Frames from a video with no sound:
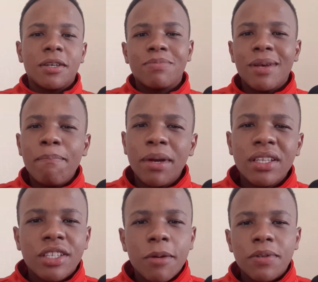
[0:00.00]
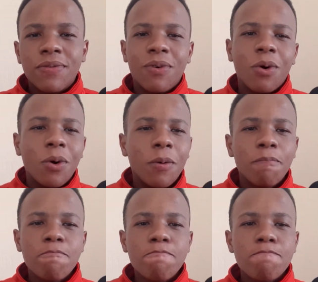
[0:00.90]
Some big tips for
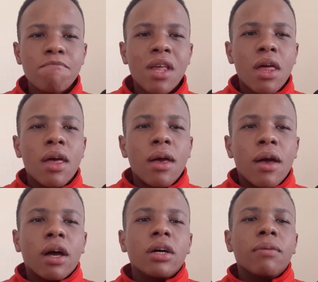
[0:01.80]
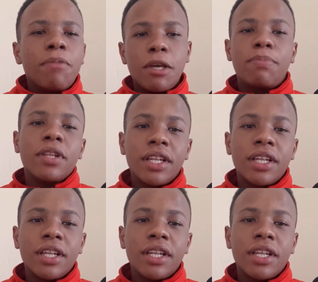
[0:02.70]
people